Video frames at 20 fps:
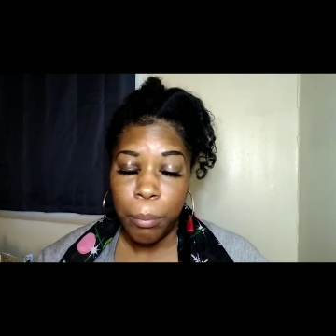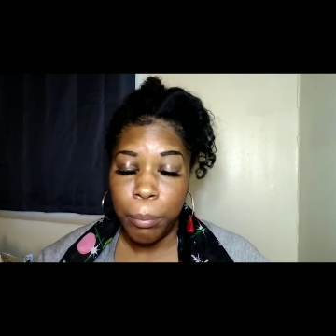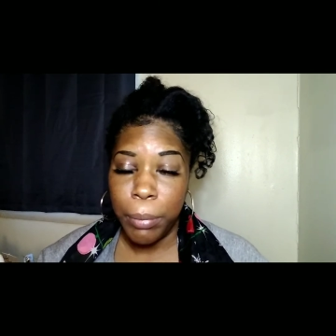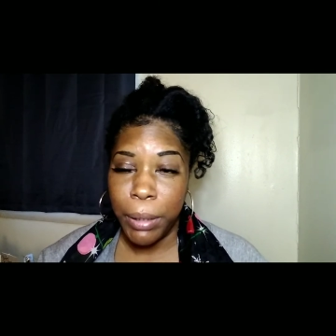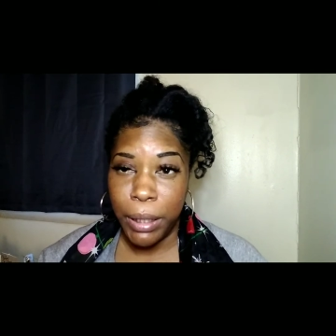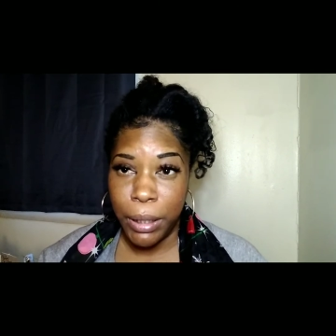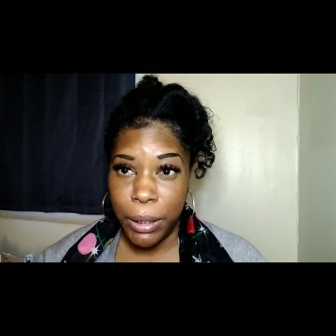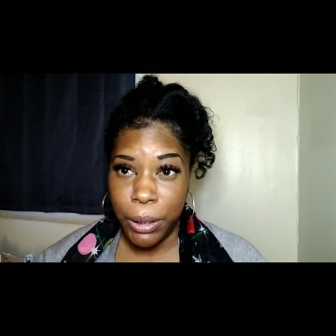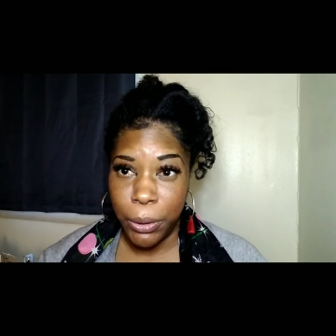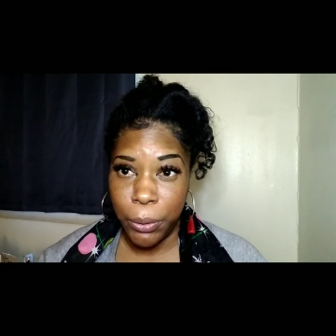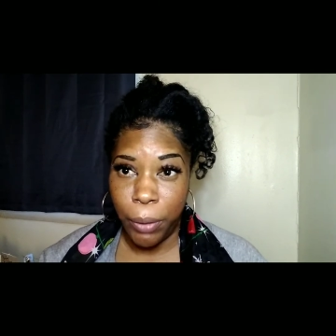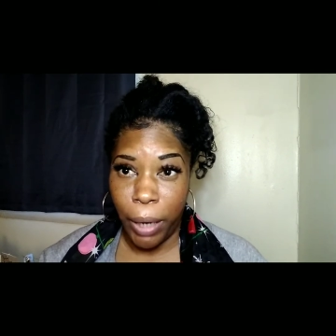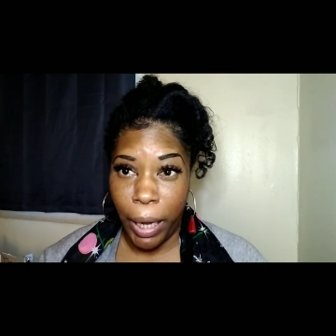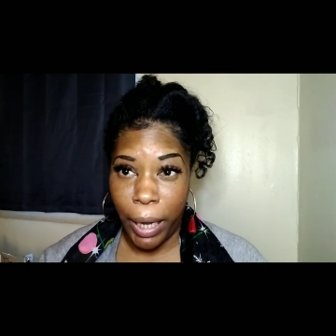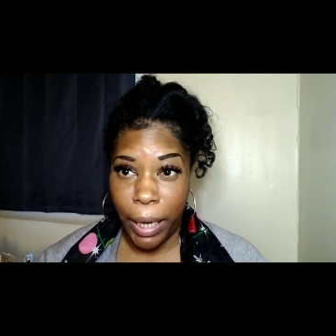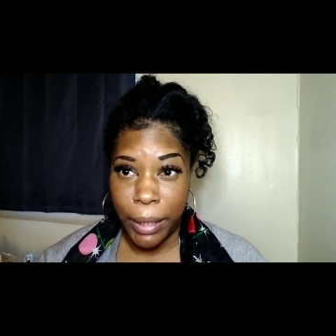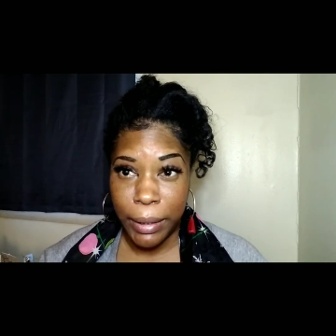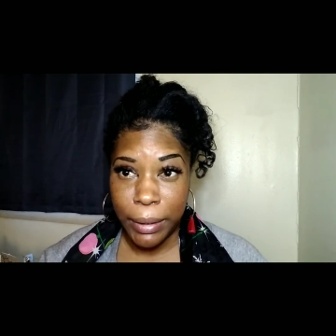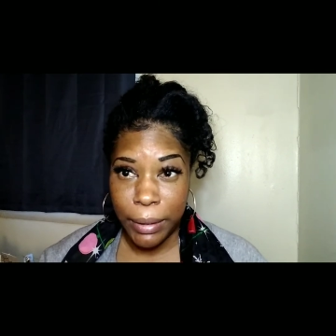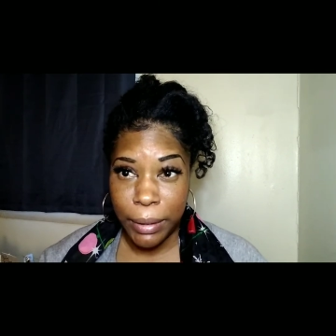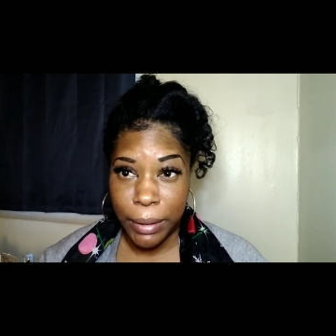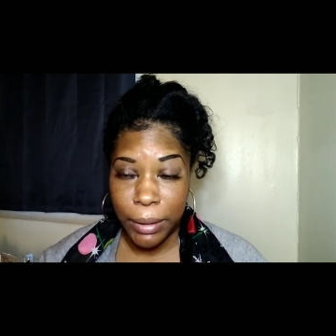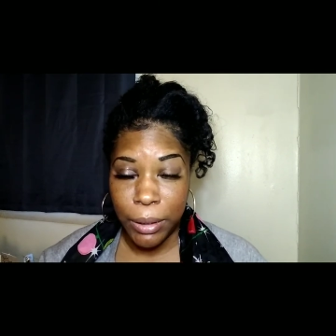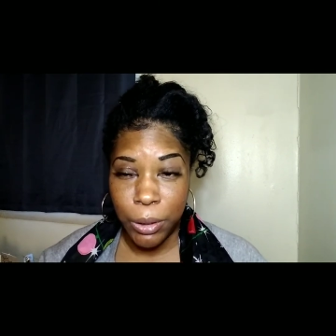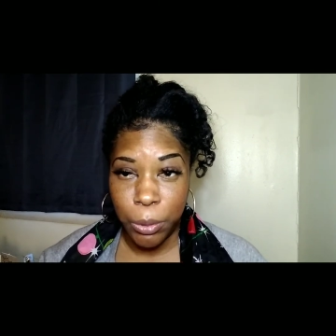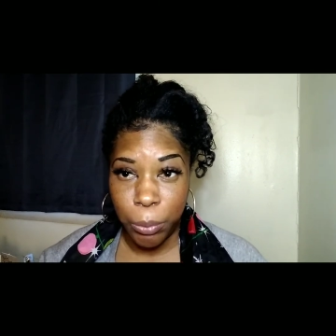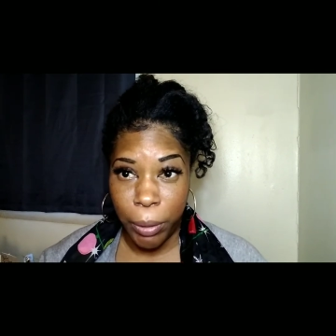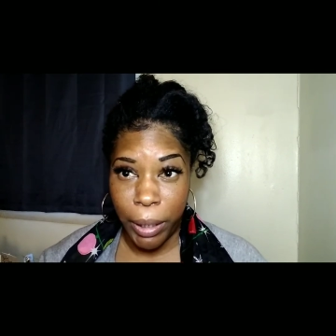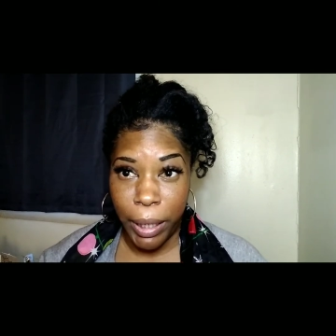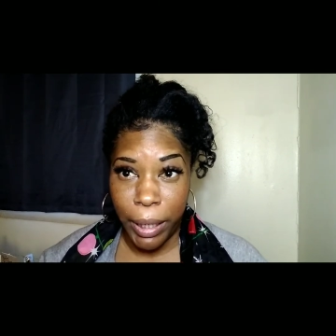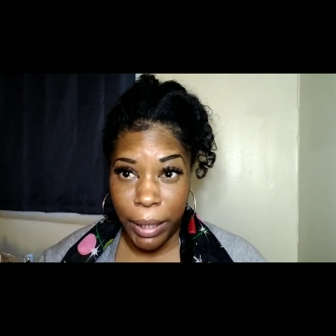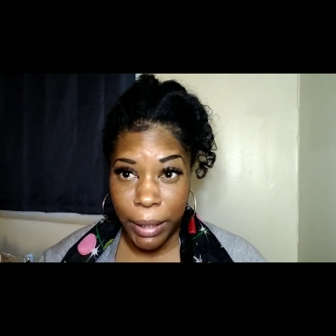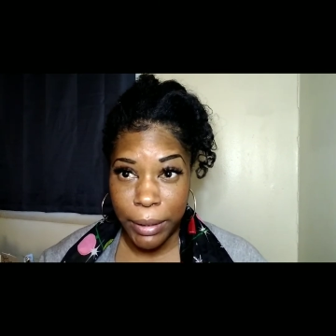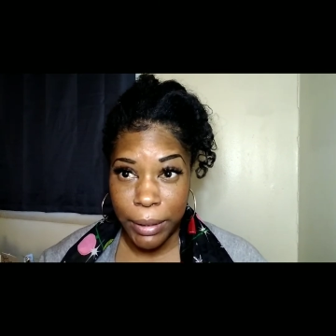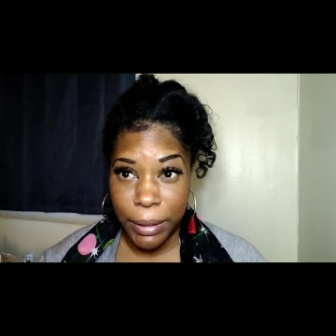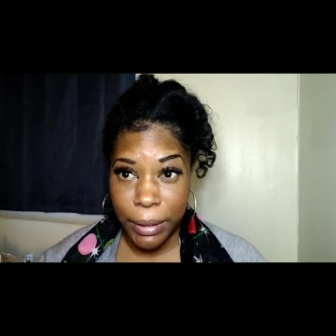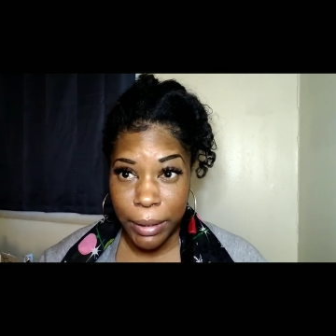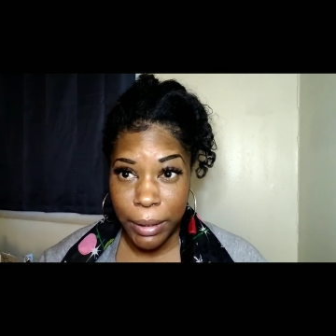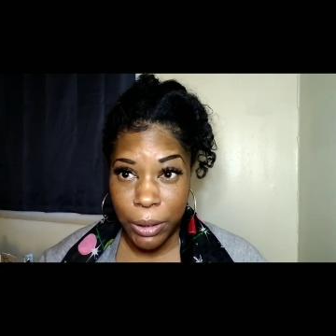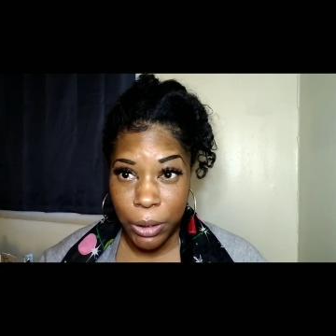But anywho, I had to get to where I had
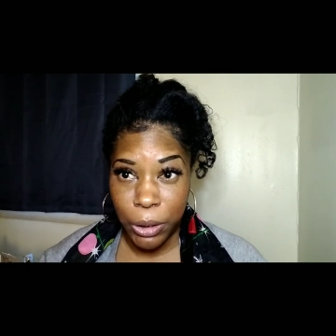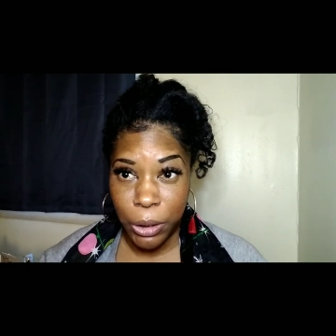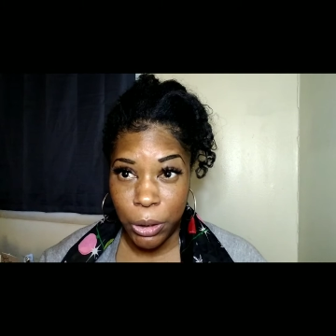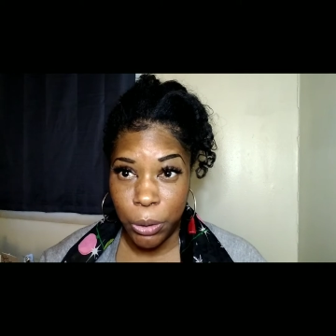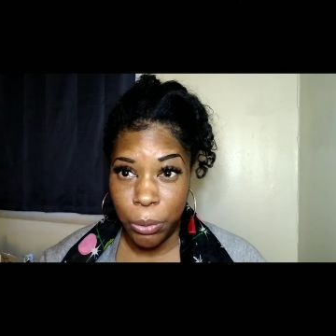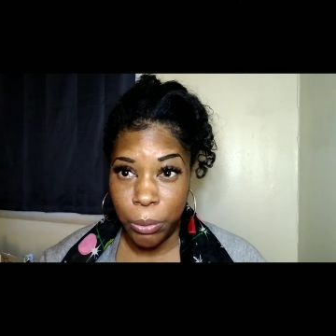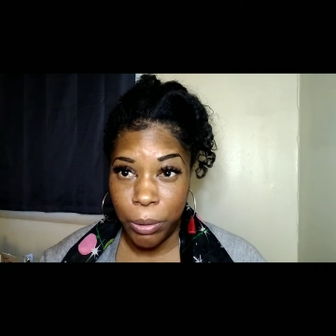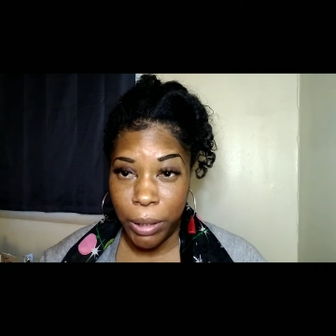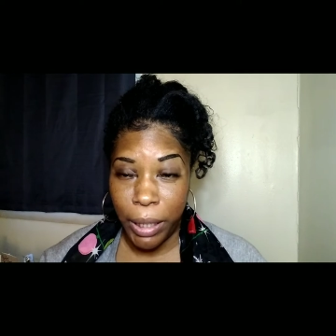to get to,